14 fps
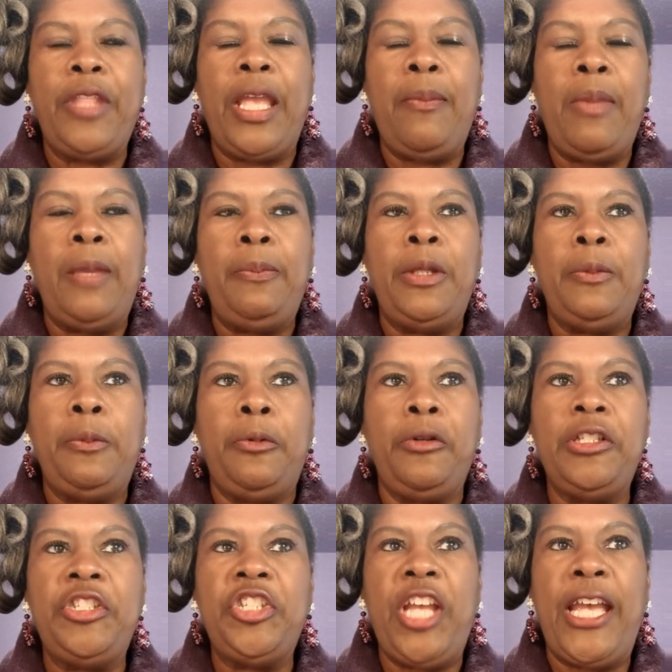that may be
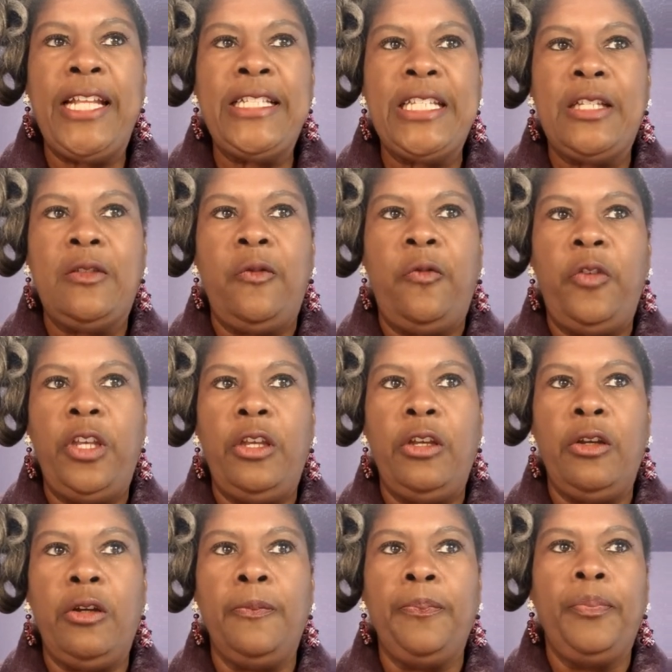projecting
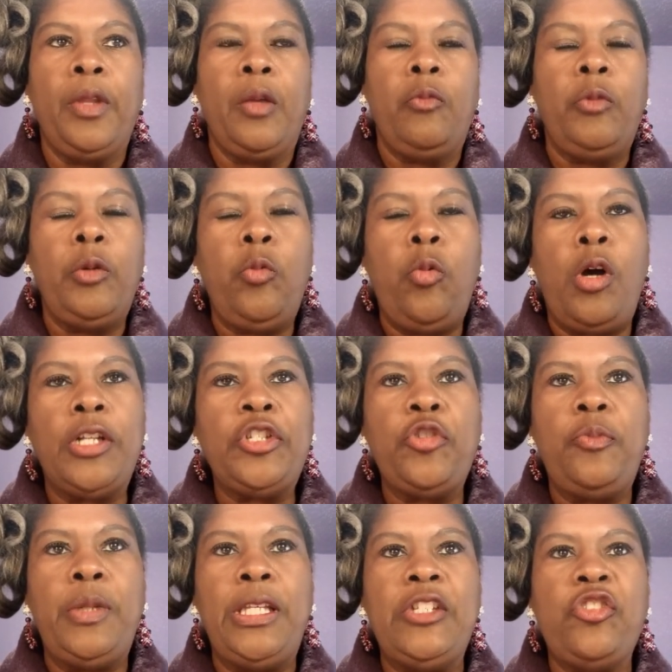fear, we want to
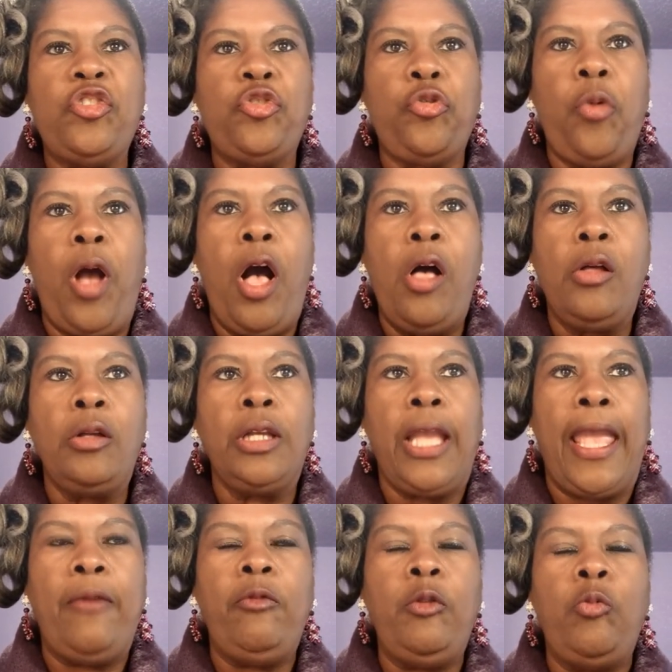be strong
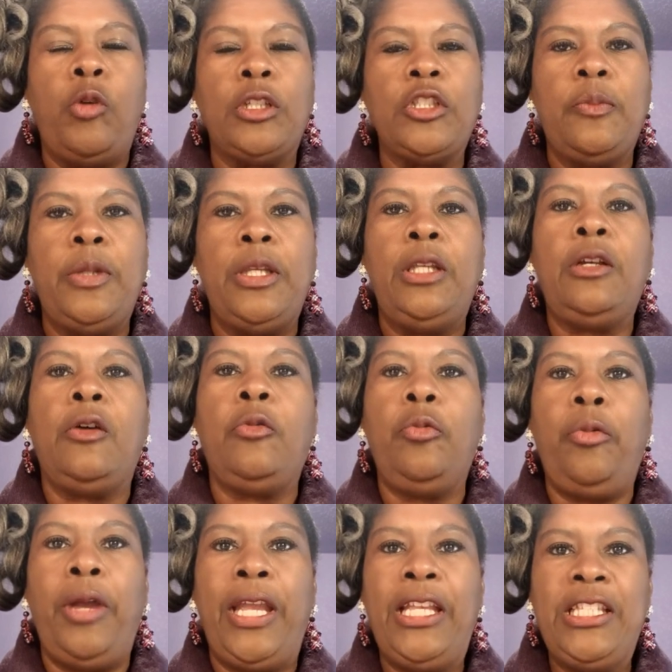and we want to be
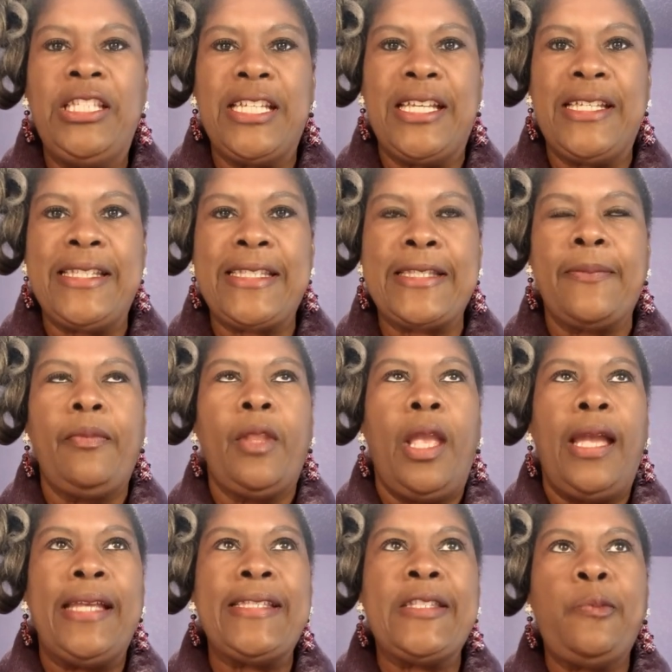courageous,
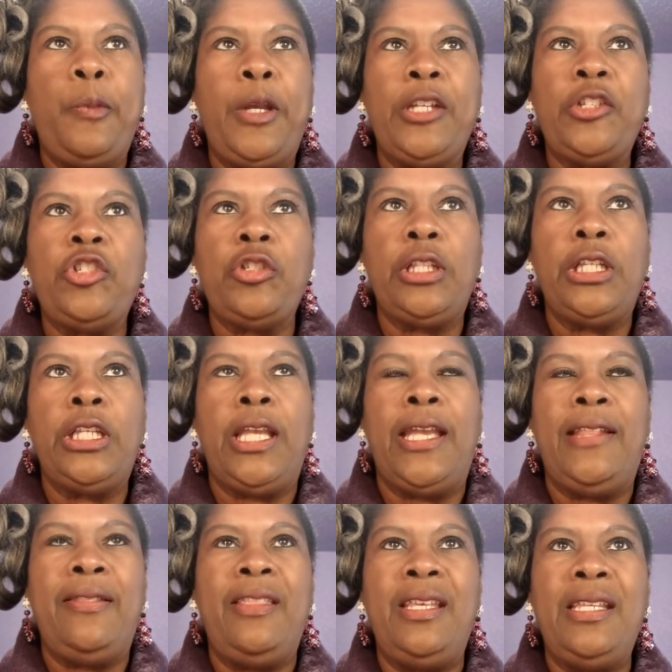especially
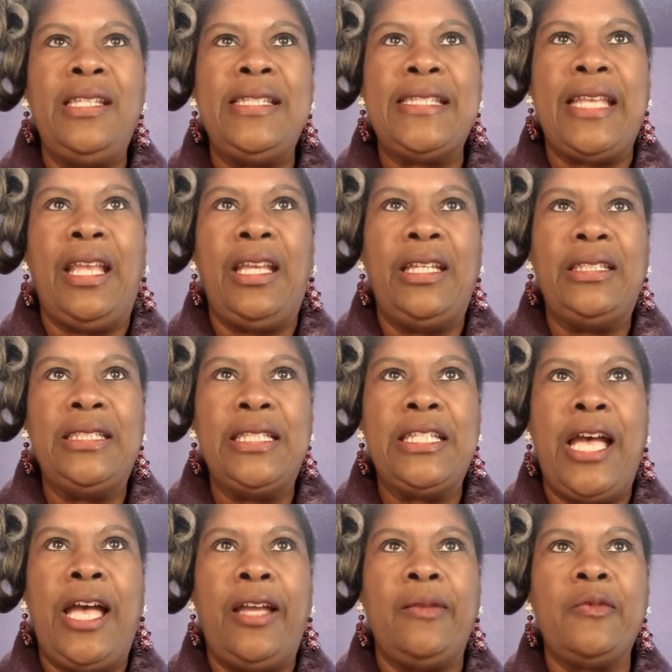in these end
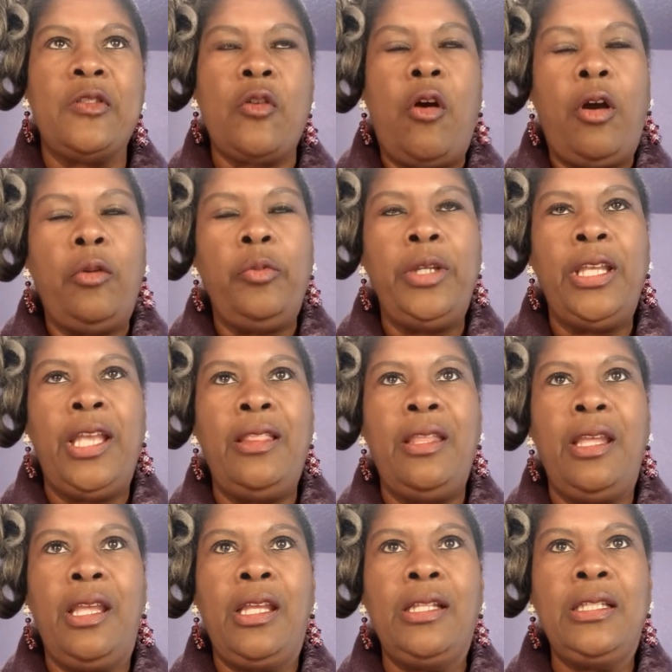times. Are we in the
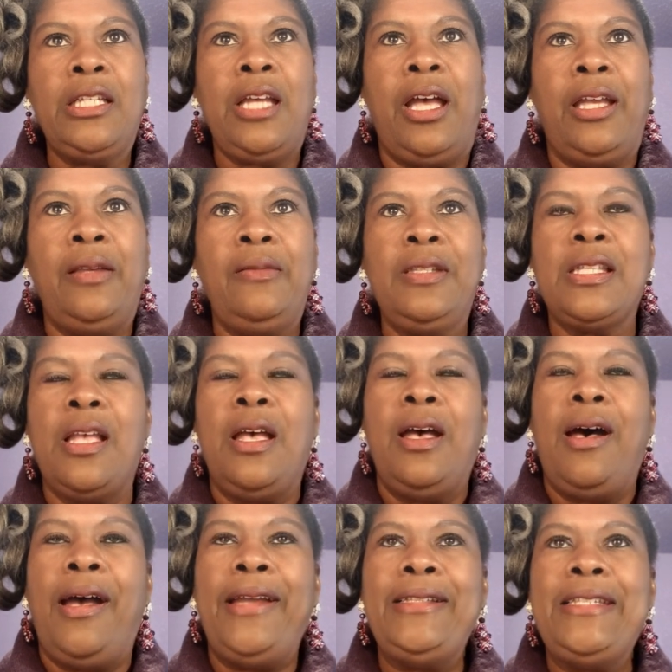end times?
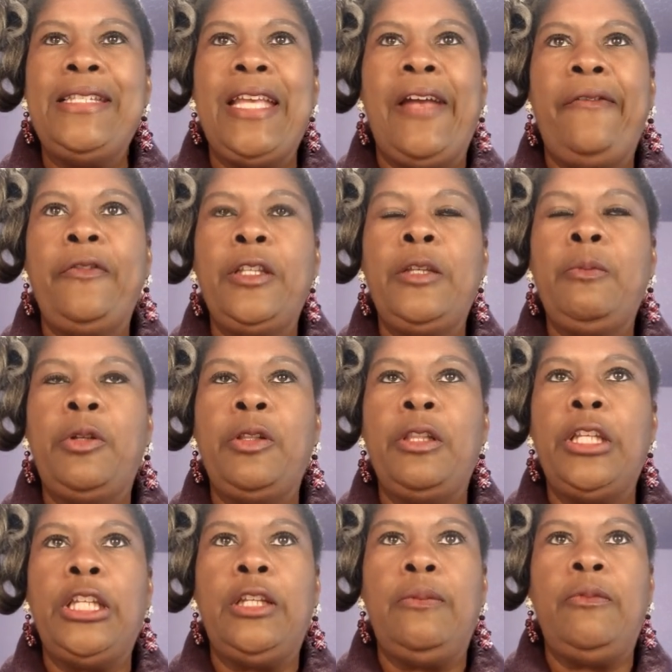I definitely
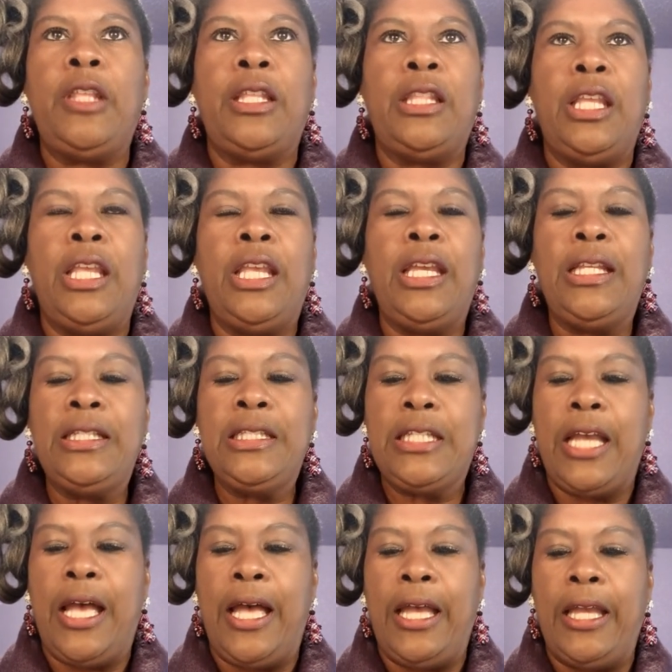believe that the end
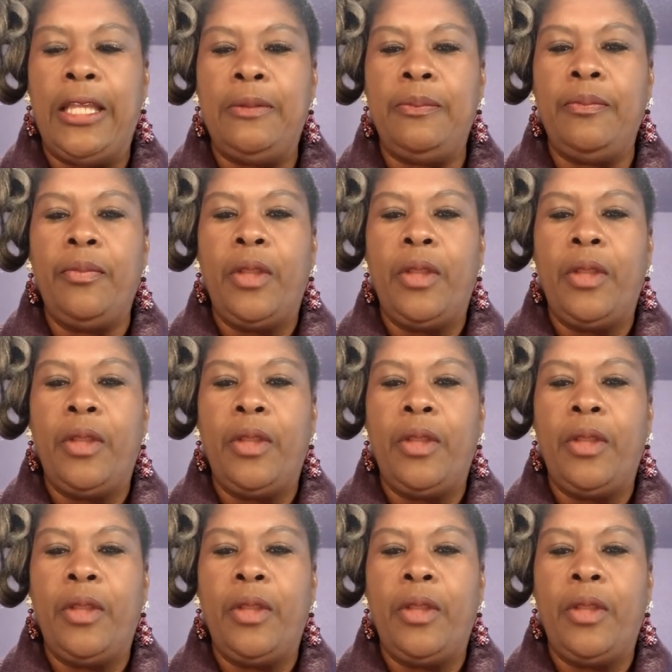time